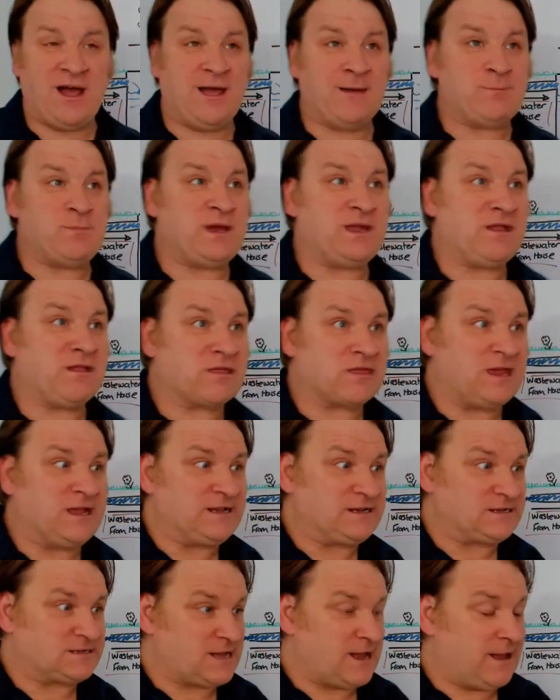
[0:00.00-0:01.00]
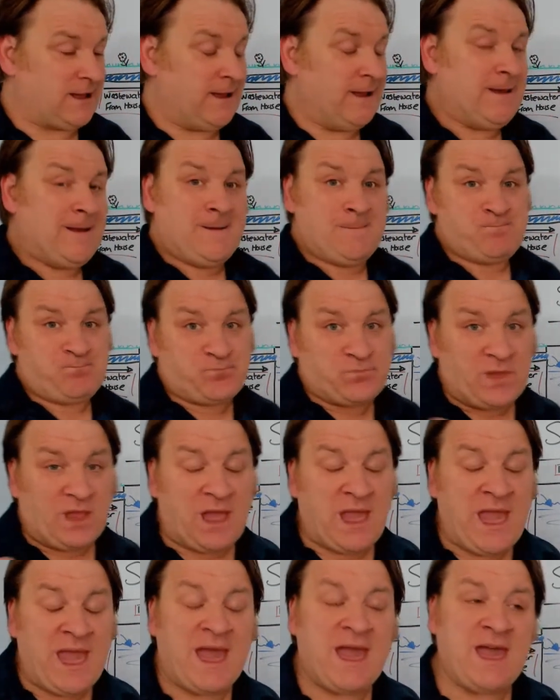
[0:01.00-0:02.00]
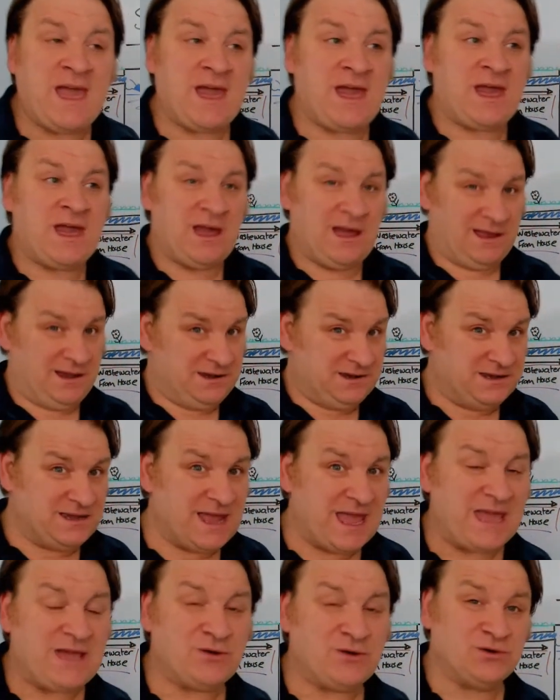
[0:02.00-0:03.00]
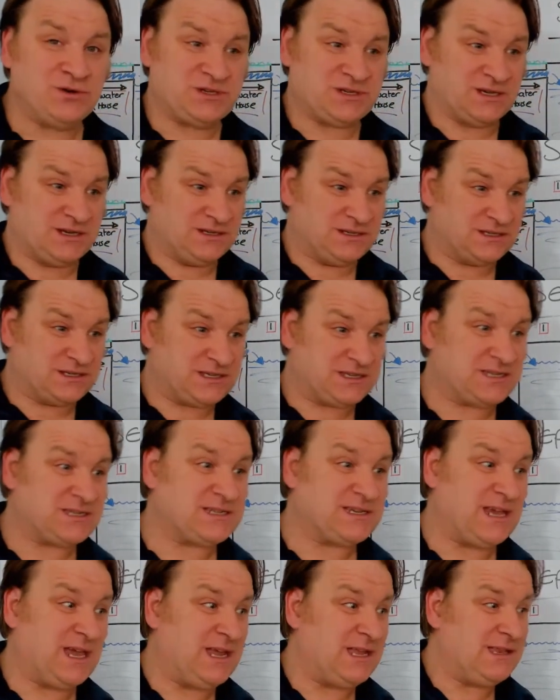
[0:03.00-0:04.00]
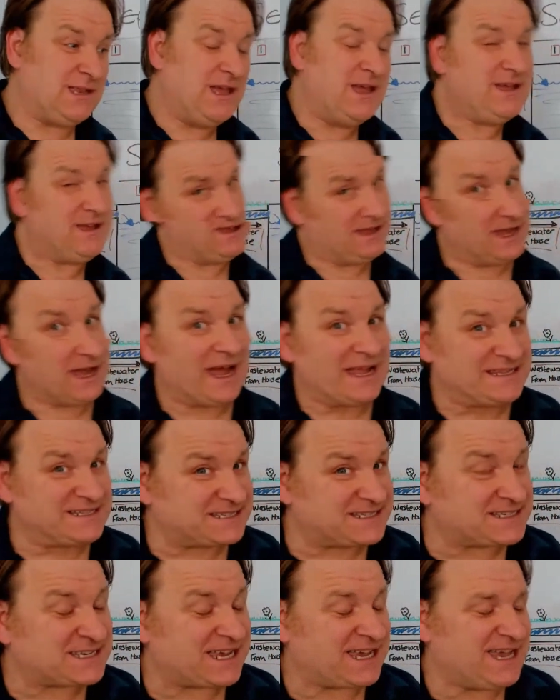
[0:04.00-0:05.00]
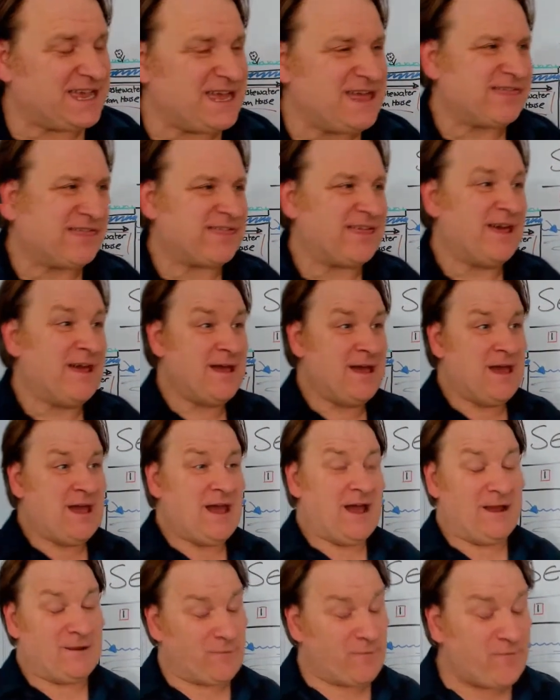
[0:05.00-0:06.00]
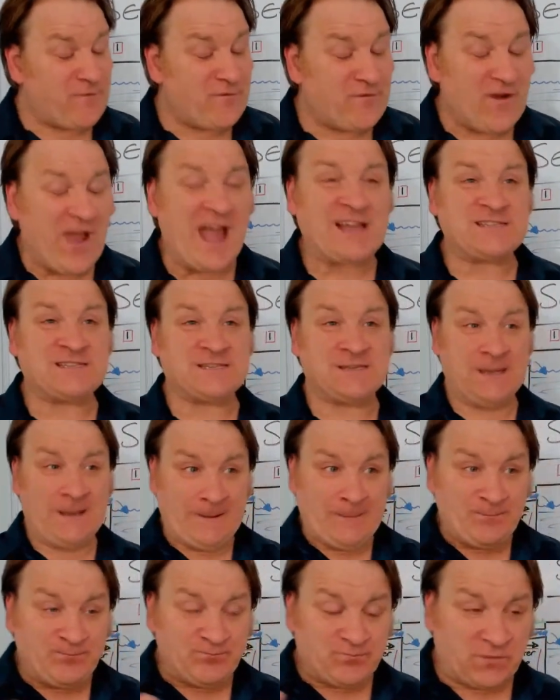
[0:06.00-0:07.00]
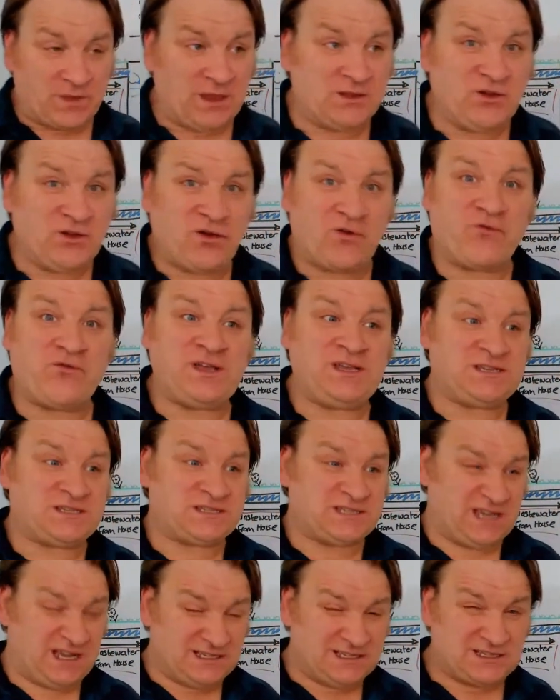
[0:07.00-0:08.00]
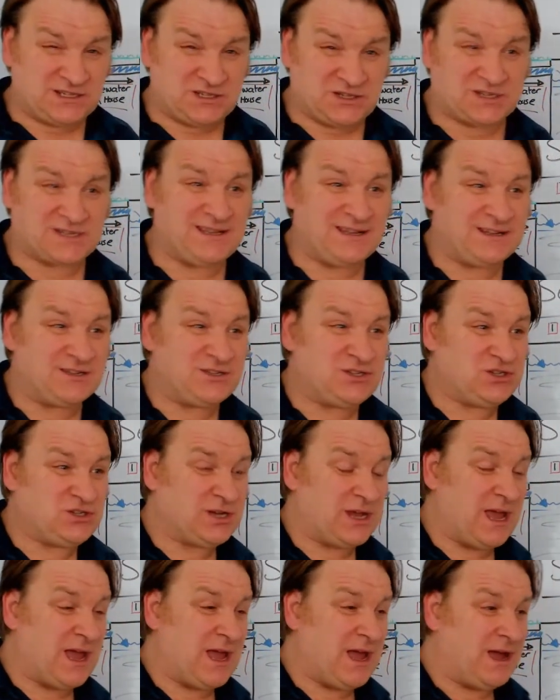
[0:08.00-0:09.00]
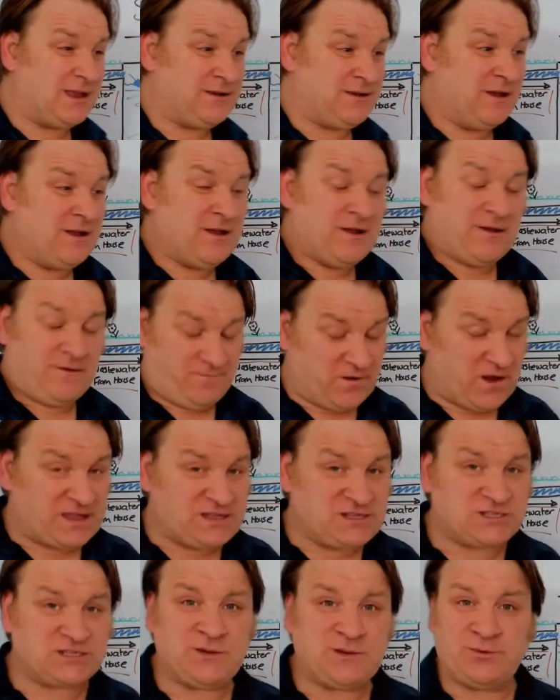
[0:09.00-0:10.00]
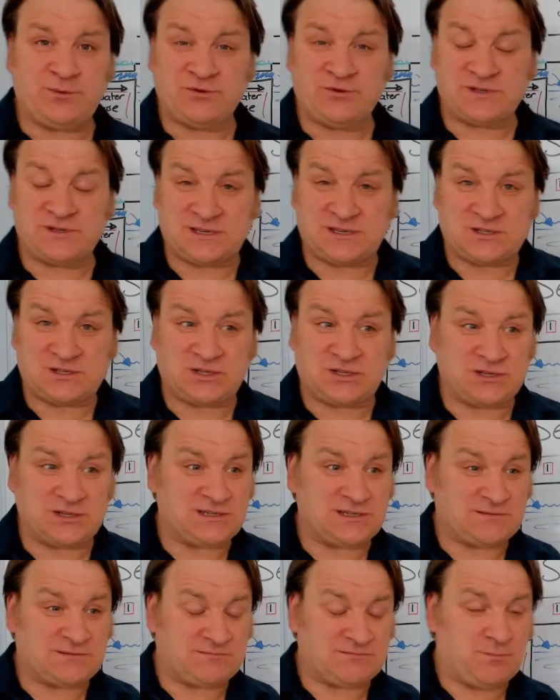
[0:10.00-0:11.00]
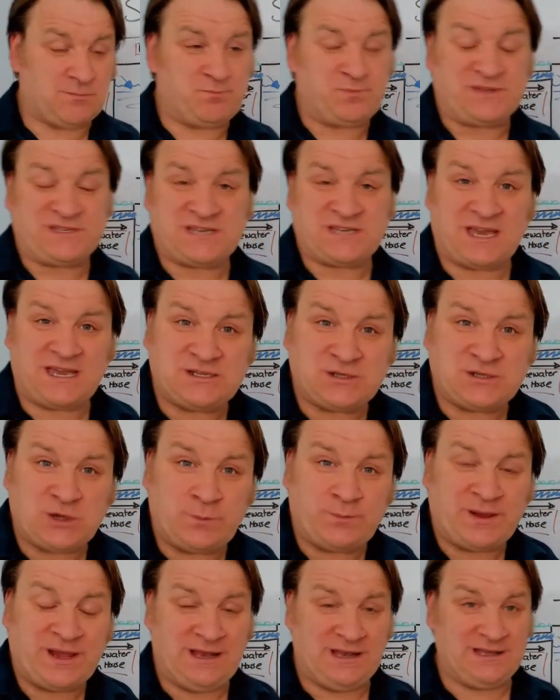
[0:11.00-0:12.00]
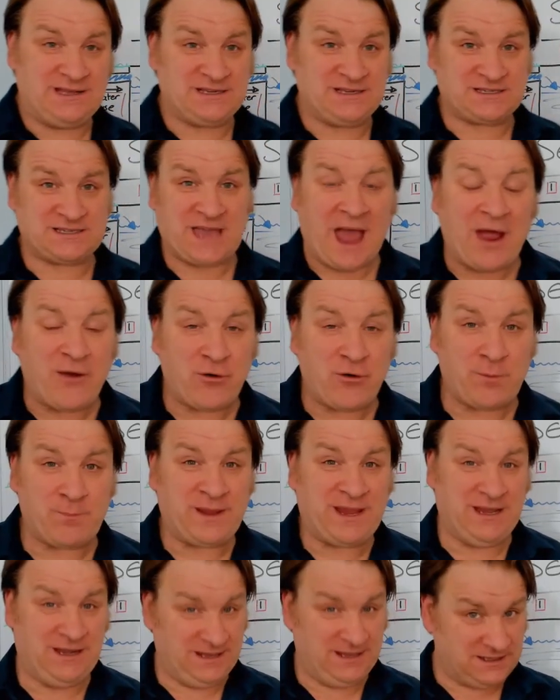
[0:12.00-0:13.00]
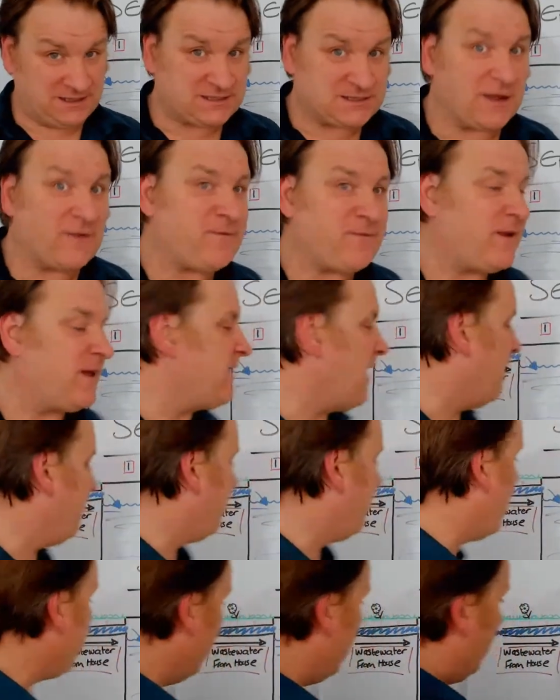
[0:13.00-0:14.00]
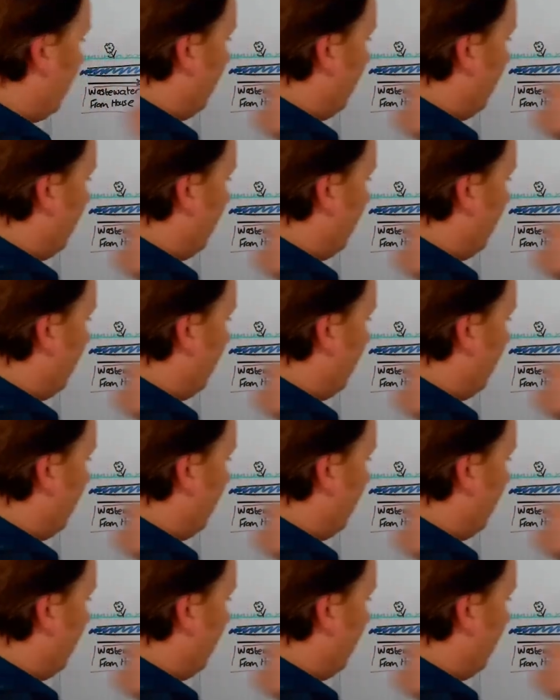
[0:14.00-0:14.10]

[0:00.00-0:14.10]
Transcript: I mean things like hair and nails and skin and teeth and fat and grease and sludge and vegetables such as potato peelings, carrot peelings, stuff like that, right?